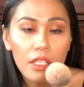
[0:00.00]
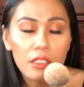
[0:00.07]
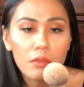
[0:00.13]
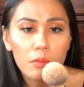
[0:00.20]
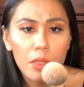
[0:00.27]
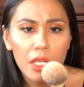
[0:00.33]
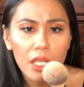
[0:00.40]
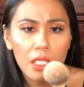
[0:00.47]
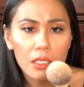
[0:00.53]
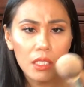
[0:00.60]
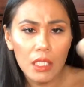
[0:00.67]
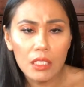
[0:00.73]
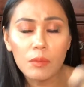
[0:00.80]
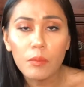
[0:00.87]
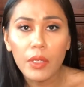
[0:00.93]
this because
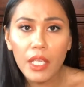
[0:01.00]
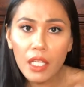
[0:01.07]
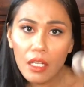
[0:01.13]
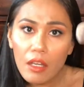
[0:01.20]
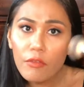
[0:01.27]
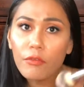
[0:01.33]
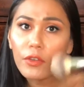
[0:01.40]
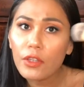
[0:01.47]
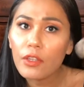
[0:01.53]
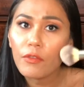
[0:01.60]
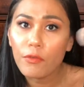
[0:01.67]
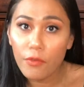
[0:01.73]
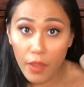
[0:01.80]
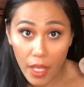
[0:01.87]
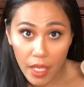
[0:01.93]
it's big enough for the
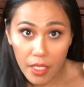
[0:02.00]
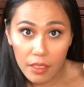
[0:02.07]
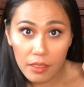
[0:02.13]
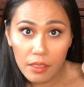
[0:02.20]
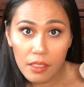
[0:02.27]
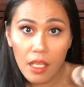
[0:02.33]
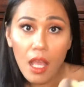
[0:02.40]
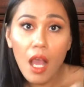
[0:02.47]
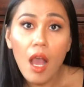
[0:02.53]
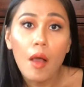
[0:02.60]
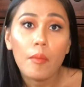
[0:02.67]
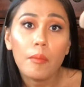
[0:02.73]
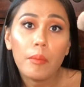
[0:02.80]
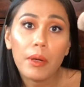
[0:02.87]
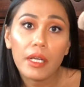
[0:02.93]
face
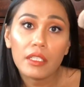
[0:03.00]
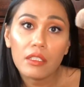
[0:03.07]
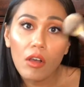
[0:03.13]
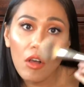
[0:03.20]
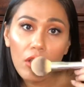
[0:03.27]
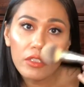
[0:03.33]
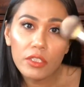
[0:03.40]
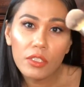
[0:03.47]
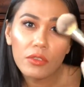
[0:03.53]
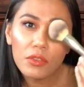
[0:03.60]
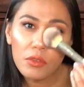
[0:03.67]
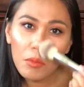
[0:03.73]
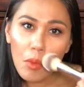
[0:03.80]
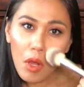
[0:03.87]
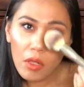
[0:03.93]
but also
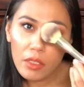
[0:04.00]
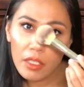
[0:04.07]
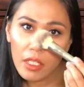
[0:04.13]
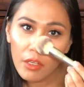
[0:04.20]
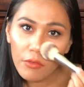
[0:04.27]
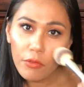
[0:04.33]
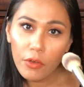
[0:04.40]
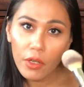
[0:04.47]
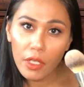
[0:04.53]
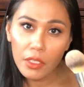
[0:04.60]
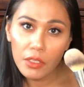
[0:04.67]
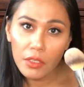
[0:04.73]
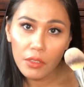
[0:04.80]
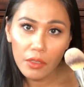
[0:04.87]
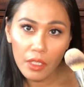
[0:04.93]
small enough for
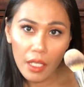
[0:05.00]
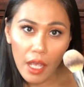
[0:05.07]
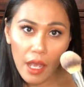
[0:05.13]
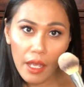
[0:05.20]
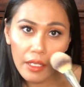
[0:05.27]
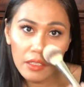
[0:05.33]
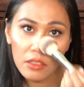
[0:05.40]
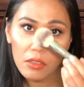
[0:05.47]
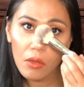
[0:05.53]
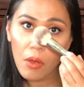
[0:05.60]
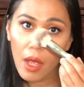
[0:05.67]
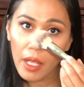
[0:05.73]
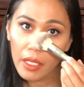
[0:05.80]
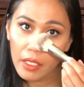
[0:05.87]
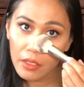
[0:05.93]
under the eyes so
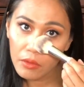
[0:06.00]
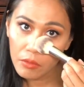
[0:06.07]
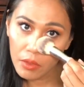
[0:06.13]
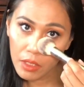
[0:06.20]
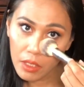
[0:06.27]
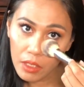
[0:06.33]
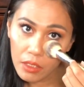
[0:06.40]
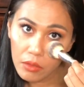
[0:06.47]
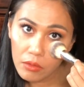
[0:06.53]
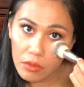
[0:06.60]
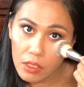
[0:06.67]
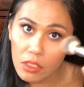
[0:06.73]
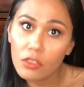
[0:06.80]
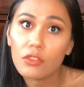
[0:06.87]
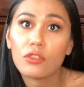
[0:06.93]
I could really use
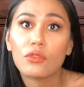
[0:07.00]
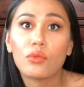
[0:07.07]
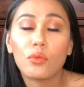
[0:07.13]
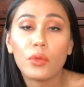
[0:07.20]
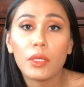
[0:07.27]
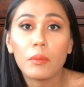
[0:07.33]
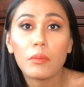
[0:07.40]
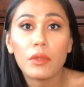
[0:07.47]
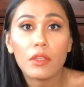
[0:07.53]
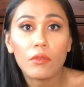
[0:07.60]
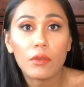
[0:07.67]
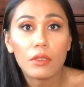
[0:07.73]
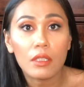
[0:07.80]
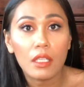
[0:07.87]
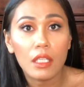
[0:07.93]
it to sweep the,
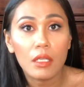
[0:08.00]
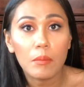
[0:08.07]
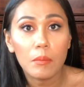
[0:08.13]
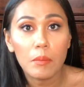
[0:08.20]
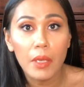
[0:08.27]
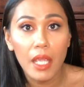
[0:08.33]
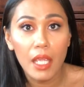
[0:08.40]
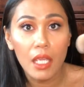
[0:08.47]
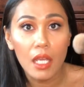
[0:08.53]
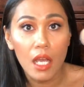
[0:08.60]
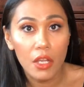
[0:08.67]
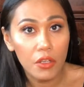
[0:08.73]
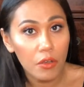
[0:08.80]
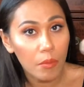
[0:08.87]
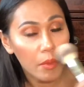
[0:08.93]
the bake
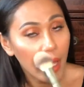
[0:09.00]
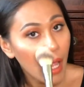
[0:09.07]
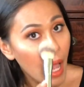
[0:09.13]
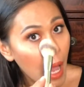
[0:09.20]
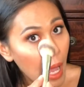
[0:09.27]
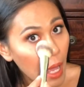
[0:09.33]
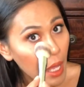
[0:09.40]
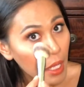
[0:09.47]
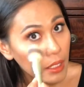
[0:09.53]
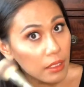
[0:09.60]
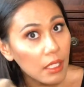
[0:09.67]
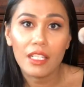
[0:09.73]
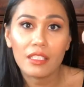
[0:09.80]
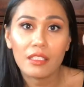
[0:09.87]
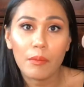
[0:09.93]
under my
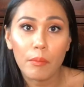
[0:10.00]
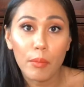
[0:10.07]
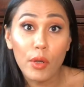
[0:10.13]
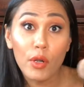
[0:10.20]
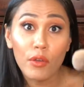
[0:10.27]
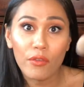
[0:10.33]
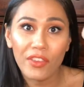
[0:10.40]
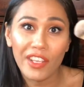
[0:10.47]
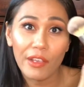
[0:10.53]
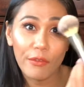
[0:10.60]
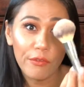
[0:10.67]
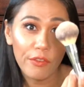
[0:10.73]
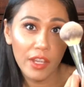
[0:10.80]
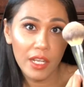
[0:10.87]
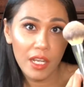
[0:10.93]
eyes it's a perfect
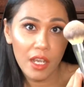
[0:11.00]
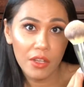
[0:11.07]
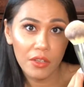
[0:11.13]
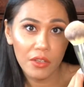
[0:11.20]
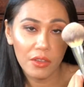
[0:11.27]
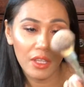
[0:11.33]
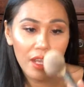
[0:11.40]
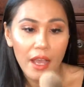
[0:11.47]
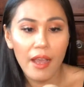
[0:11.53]
fit under the